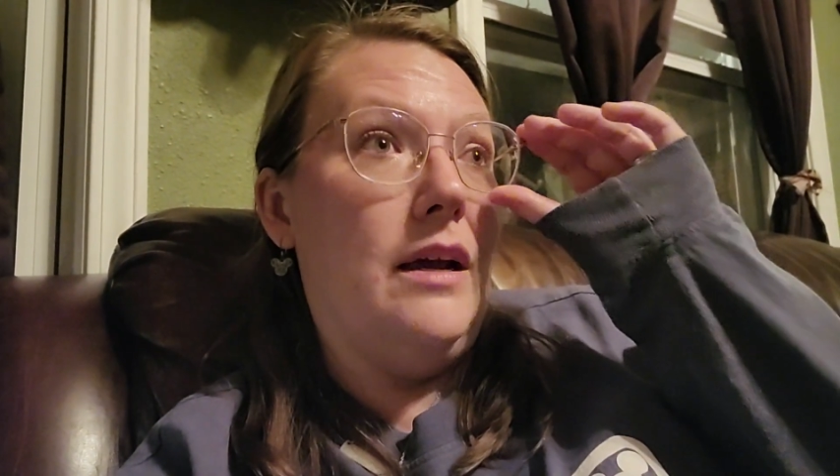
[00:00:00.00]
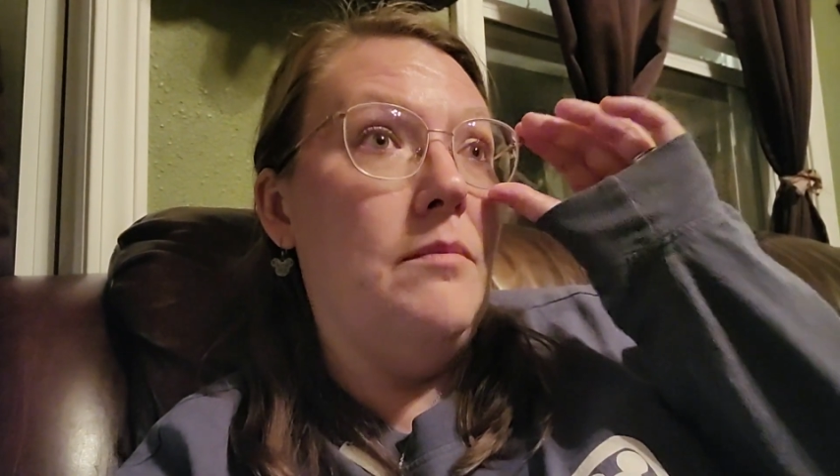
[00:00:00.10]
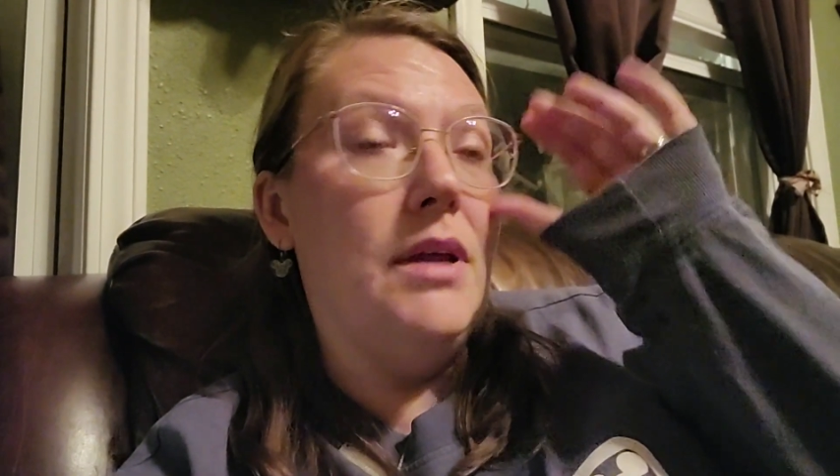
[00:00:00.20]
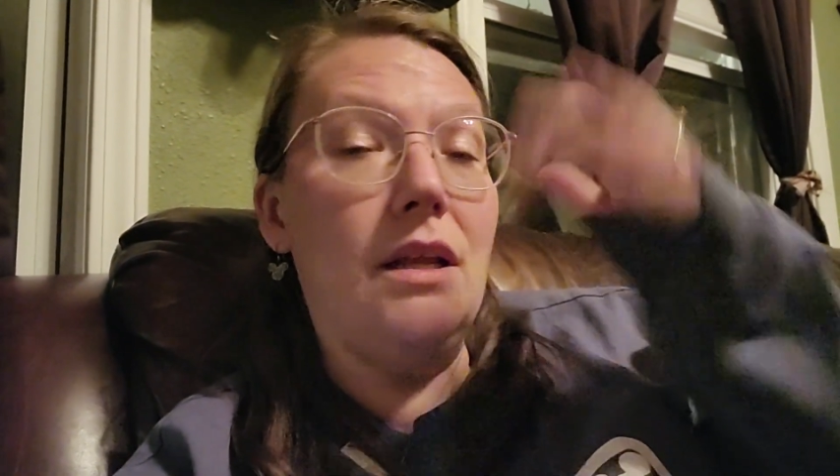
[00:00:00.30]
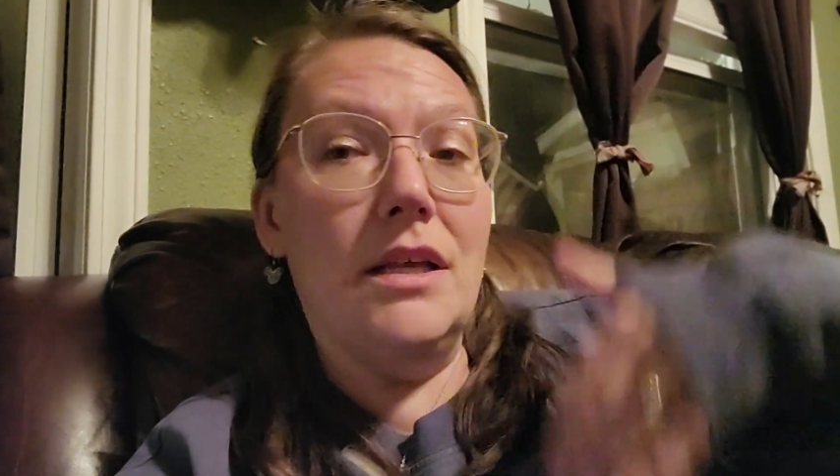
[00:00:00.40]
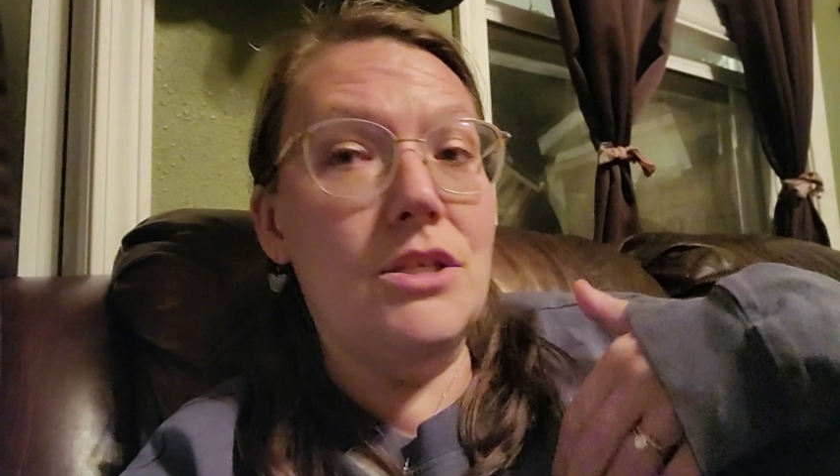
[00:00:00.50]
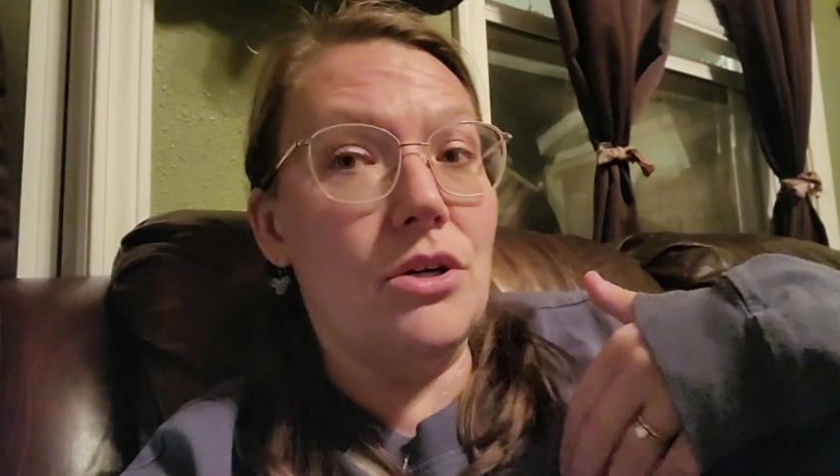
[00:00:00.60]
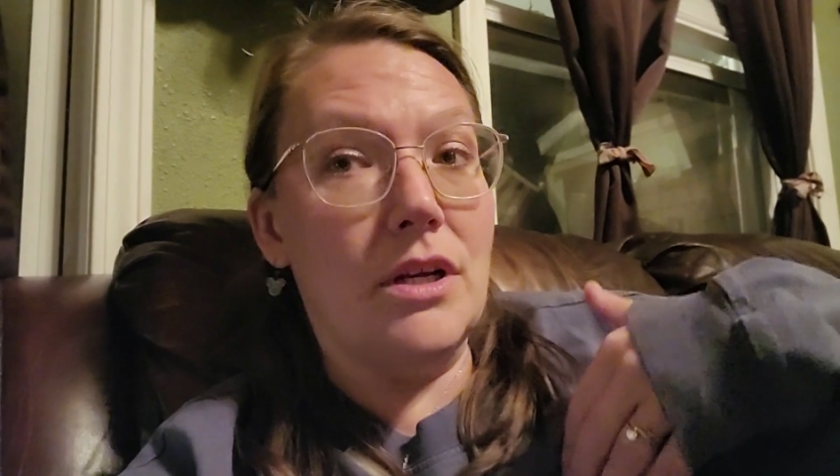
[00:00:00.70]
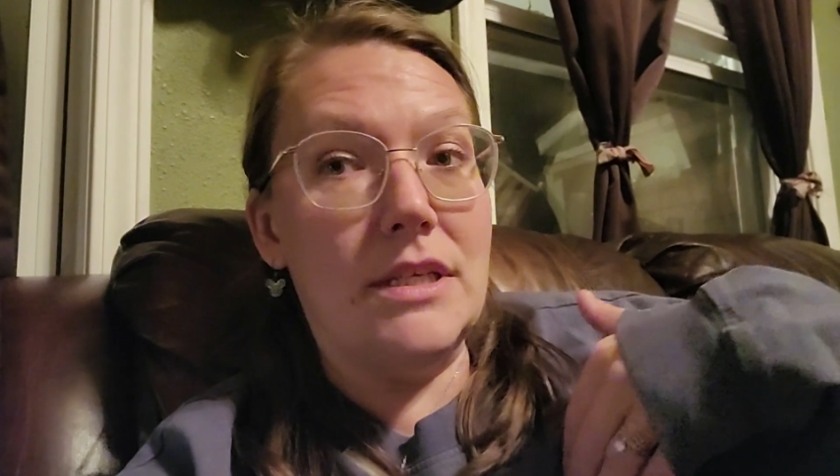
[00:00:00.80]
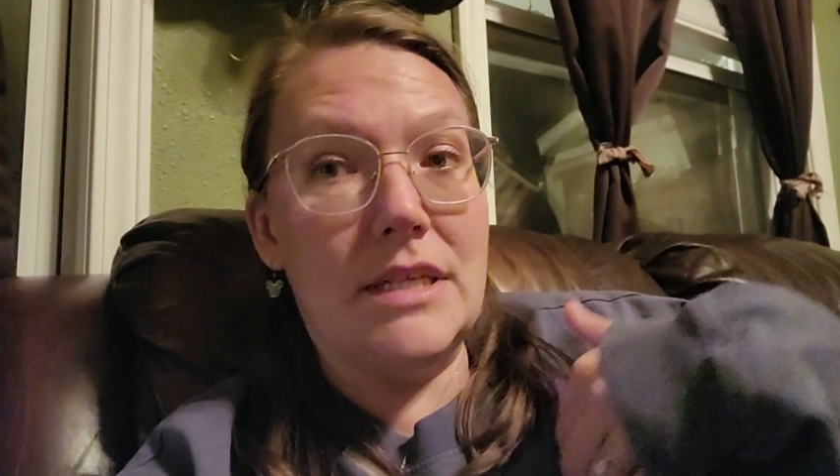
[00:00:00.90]
immediately
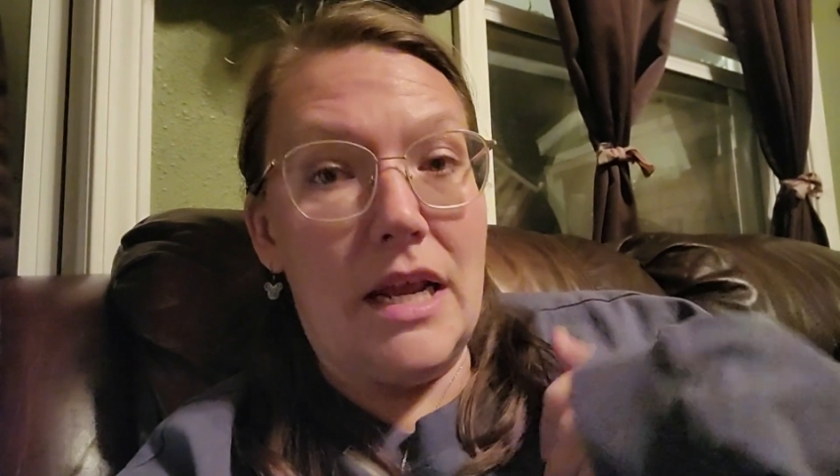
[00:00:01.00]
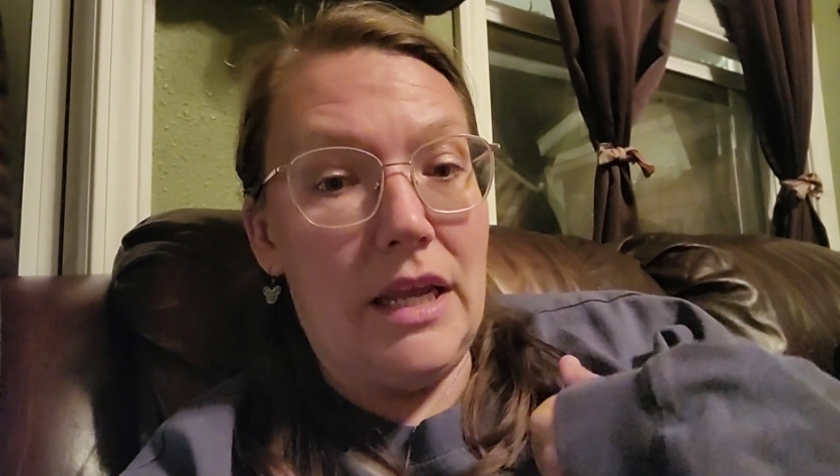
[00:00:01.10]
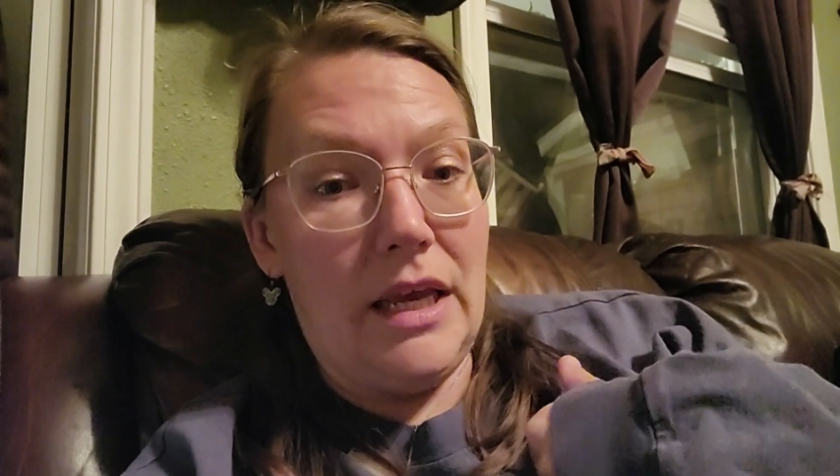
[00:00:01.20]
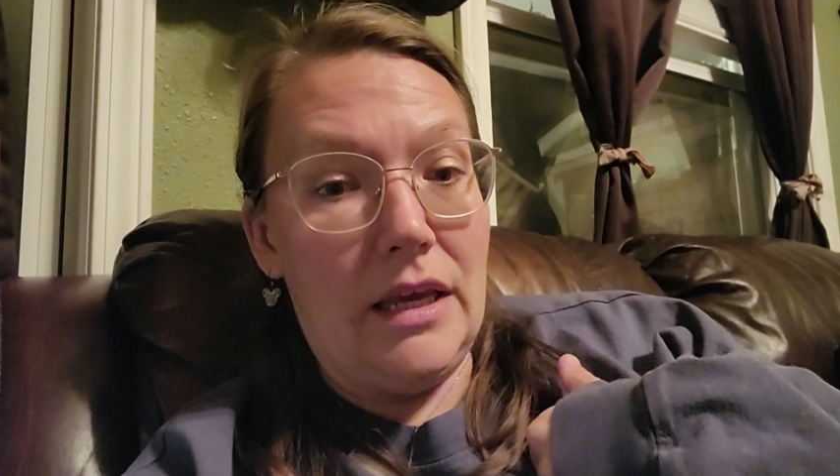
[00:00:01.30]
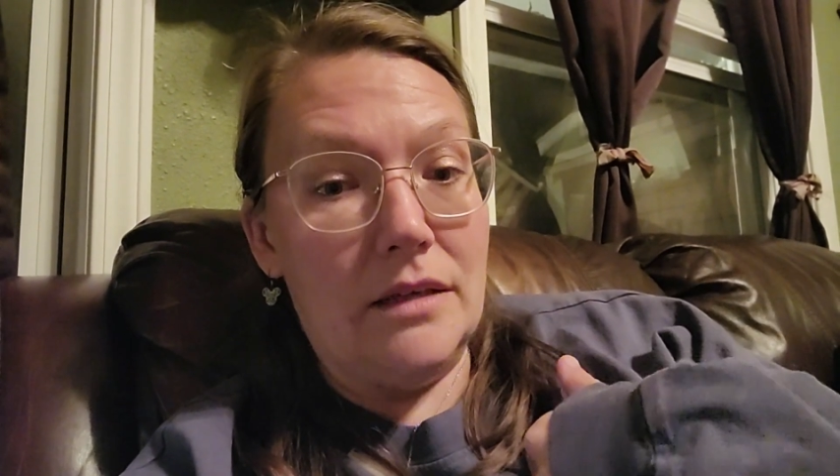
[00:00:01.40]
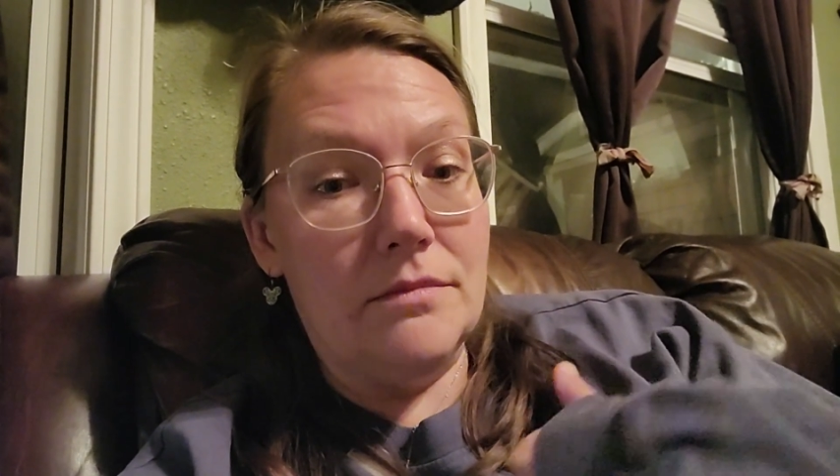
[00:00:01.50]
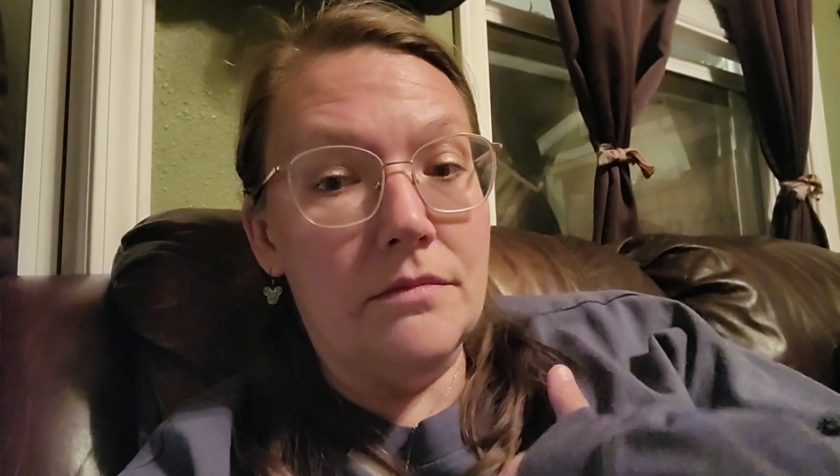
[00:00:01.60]
started studying,